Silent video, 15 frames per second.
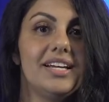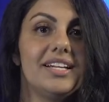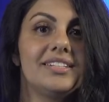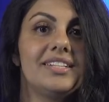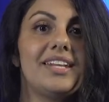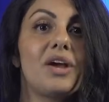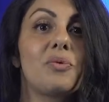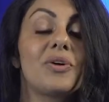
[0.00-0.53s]

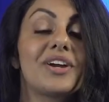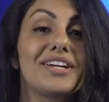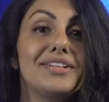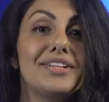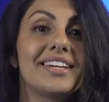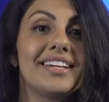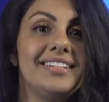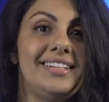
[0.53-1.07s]
Today, we're going to
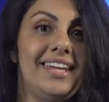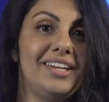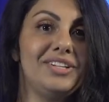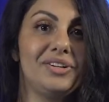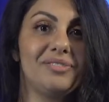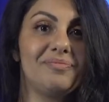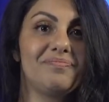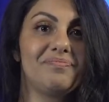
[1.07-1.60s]
look at
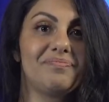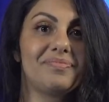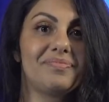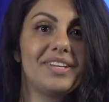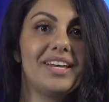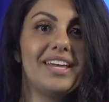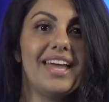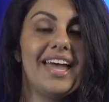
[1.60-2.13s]
Daniel.
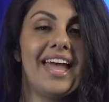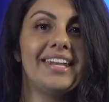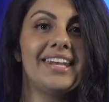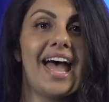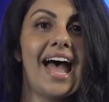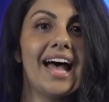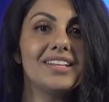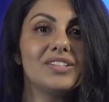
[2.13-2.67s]
And
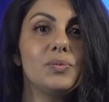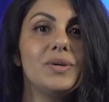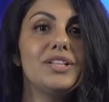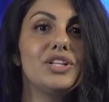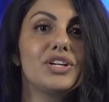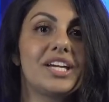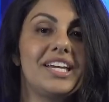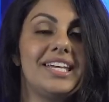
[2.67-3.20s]
as we
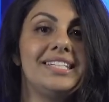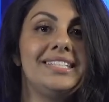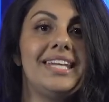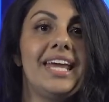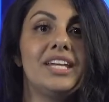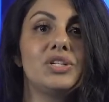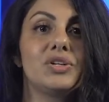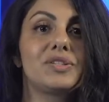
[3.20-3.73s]
look at
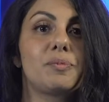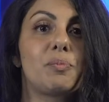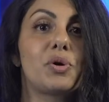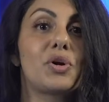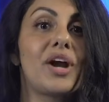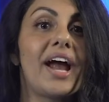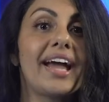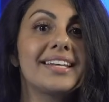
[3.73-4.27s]
Daniel's
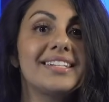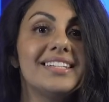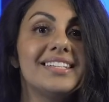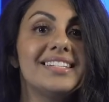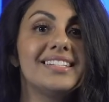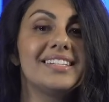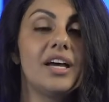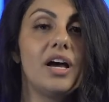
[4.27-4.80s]

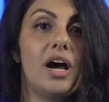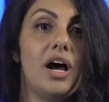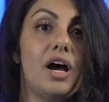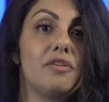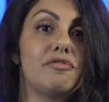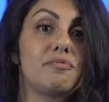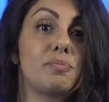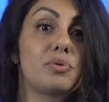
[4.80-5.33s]
practice
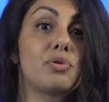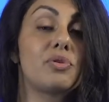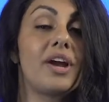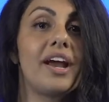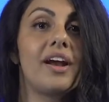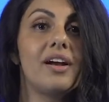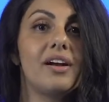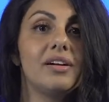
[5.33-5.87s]
of
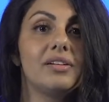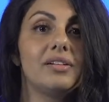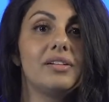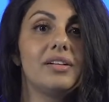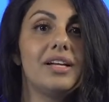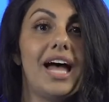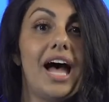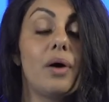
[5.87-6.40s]
prayer,
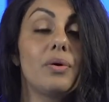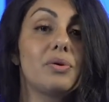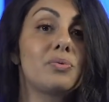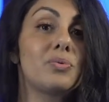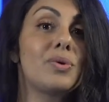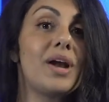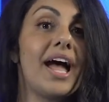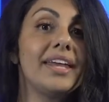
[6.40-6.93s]
how it
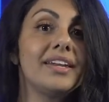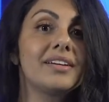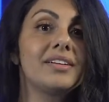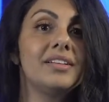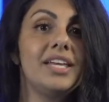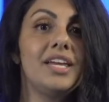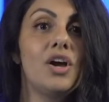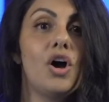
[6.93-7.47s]

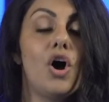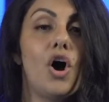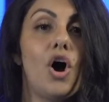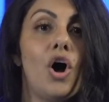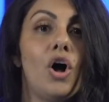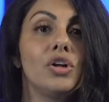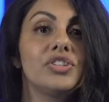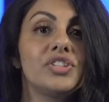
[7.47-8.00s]
radically
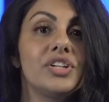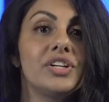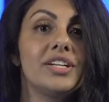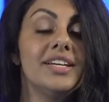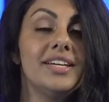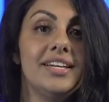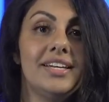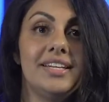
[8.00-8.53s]
altered
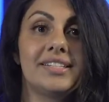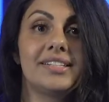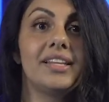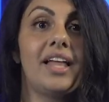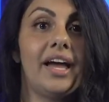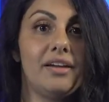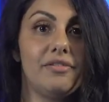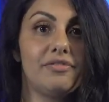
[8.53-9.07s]
his
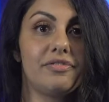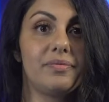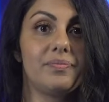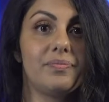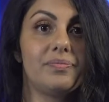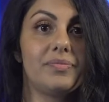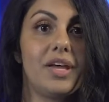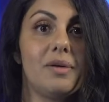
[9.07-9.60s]
life,
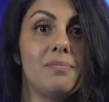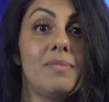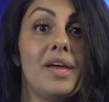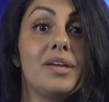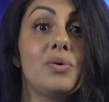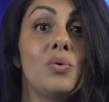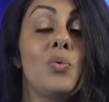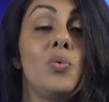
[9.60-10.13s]

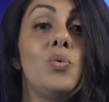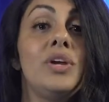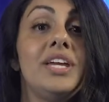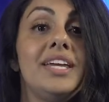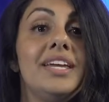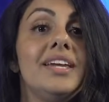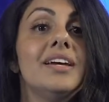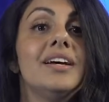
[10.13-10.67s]
may
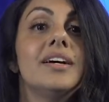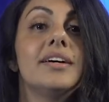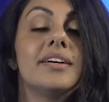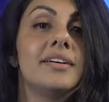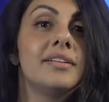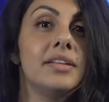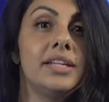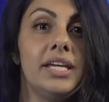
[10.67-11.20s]
we
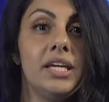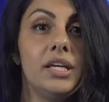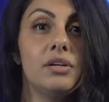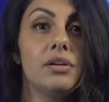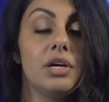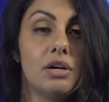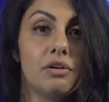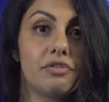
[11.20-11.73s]

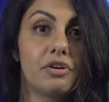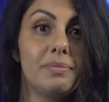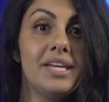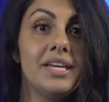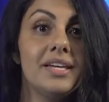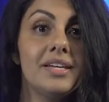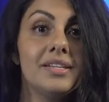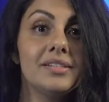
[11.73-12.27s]
glean from
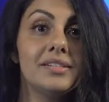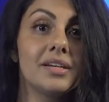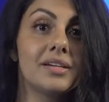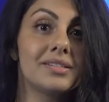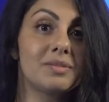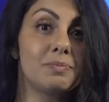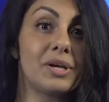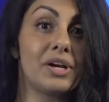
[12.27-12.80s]
his
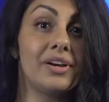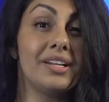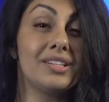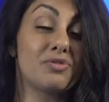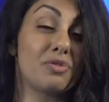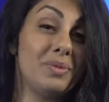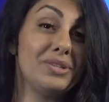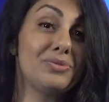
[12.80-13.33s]

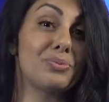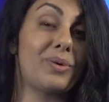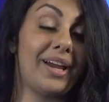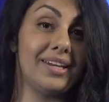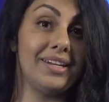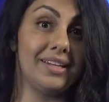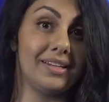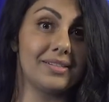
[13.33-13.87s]
experience, from his
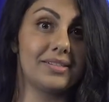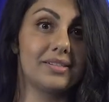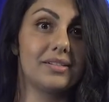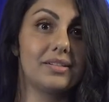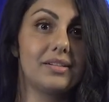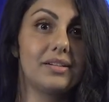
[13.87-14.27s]
writings,